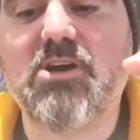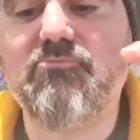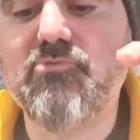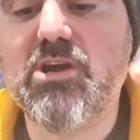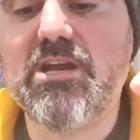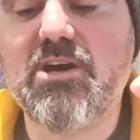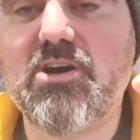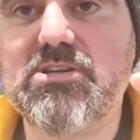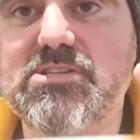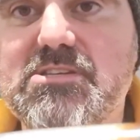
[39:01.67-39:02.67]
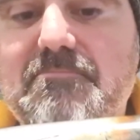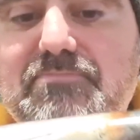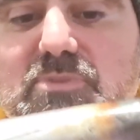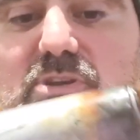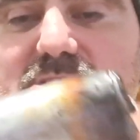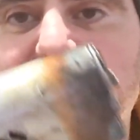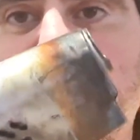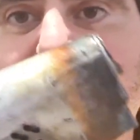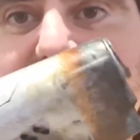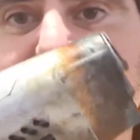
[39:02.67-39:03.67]
I realise that it's
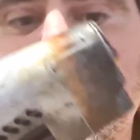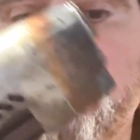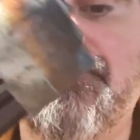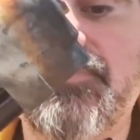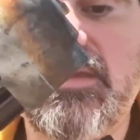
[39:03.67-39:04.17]
not the